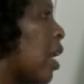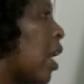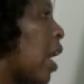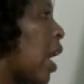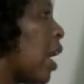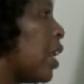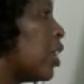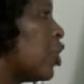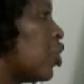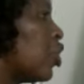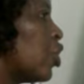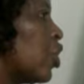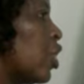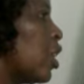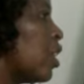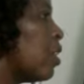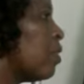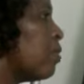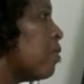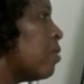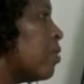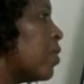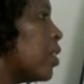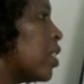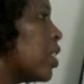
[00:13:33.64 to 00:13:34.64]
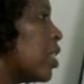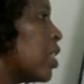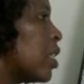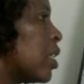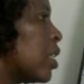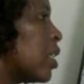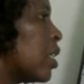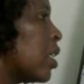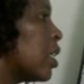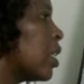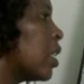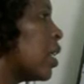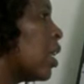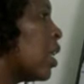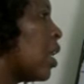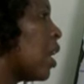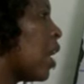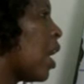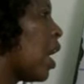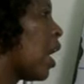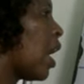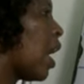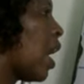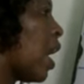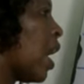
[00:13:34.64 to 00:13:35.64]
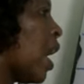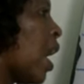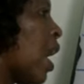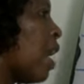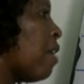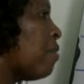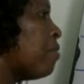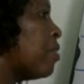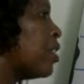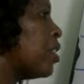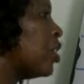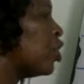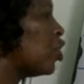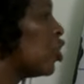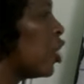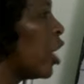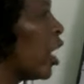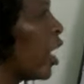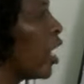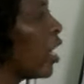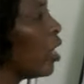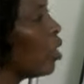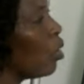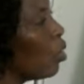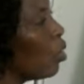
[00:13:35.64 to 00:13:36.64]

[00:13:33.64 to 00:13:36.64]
Achieved. I have the J